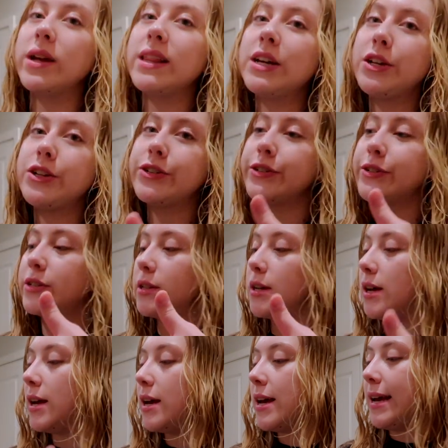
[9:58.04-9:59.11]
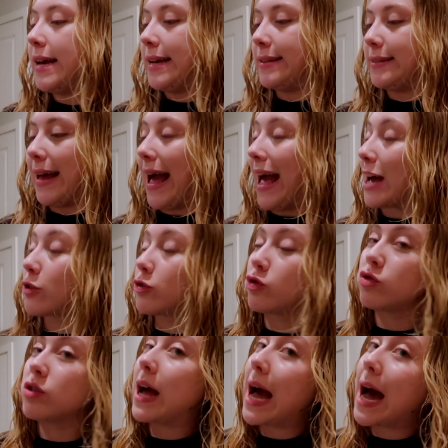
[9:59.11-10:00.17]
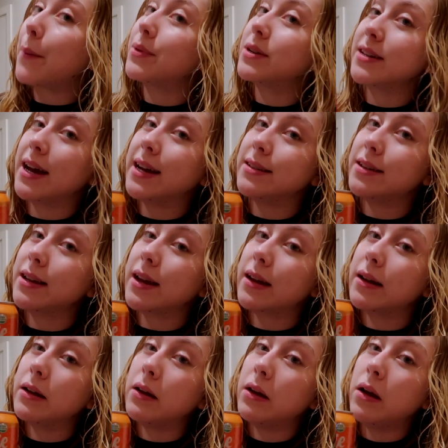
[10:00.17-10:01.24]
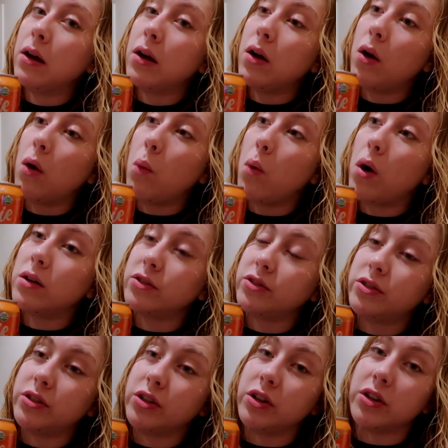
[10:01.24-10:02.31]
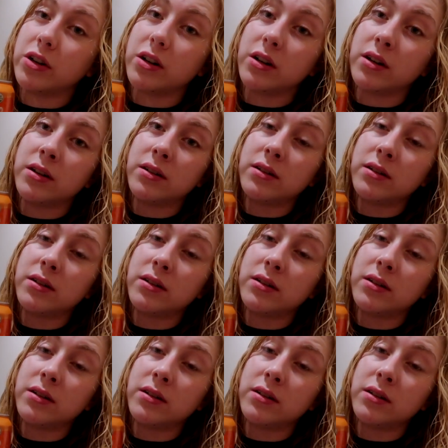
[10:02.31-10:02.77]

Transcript: really just is extra appetizing whilst your